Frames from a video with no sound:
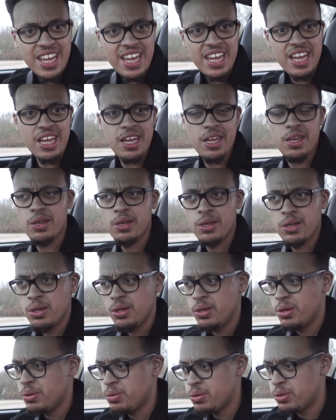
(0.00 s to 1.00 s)
hear
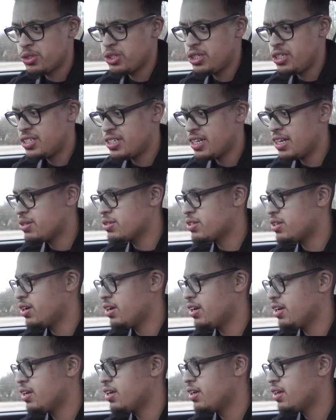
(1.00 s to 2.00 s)
what she sounds
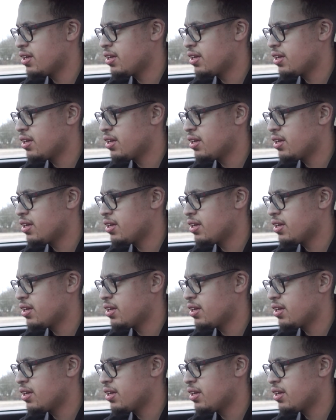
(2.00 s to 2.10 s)
like.